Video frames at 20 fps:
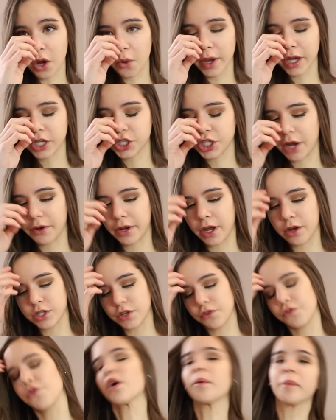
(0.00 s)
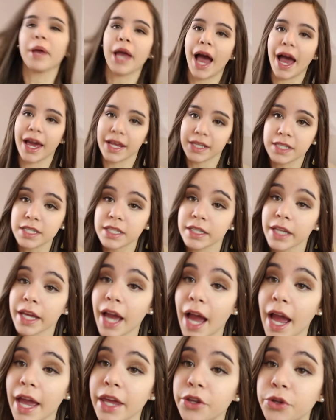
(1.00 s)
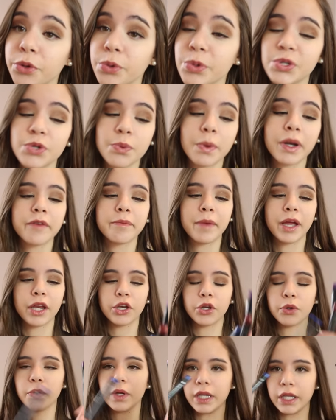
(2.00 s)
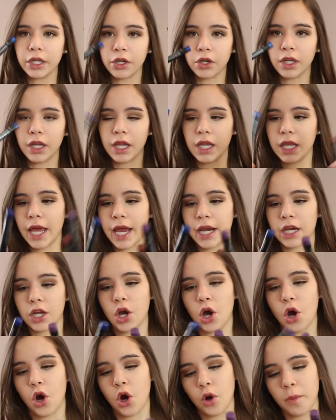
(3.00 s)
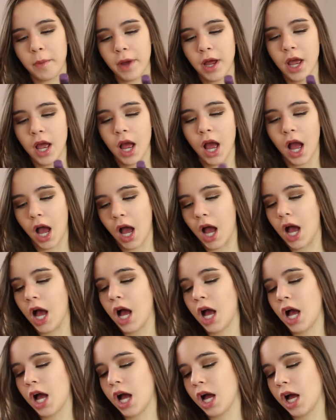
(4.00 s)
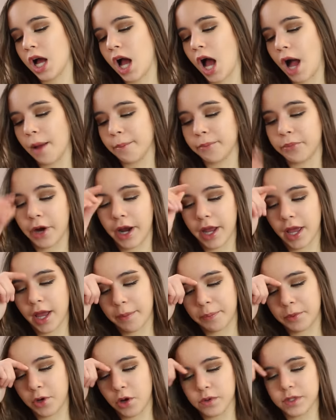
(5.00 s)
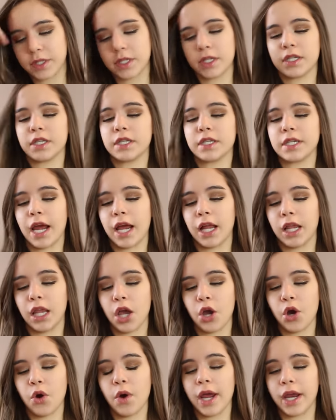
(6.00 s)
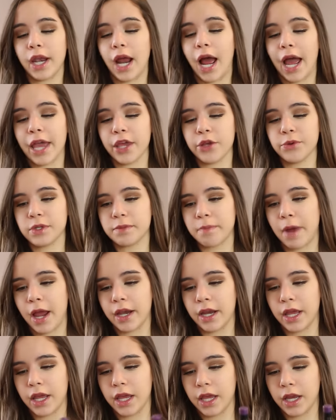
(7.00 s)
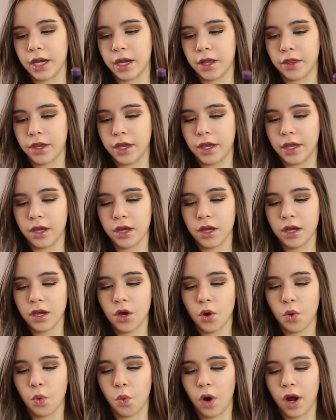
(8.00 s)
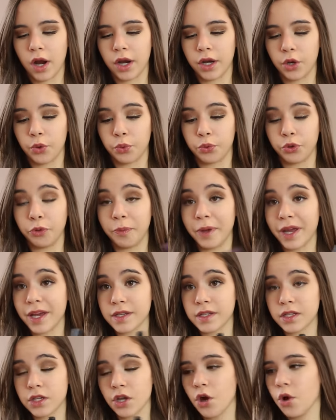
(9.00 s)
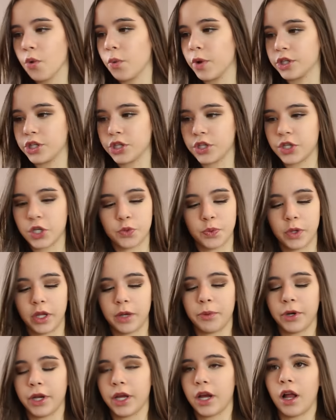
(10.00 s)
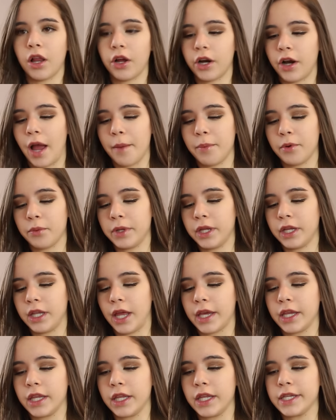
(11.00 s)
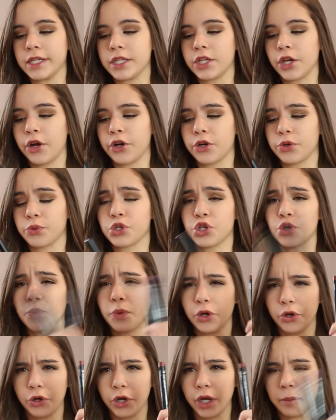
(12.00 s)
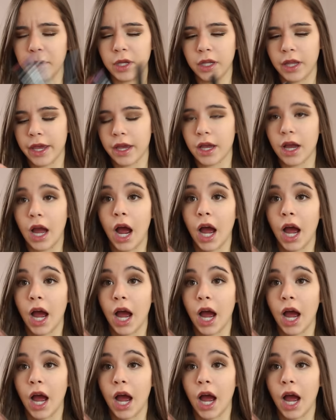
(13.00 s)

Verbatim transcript: a quick shout out for my eyes today. I used one of my new little Lancome uh, Ombre Hypnose Stylo and I used mine in the one Rubus which is this really pretty color. I've been really liking these. They're super creamy like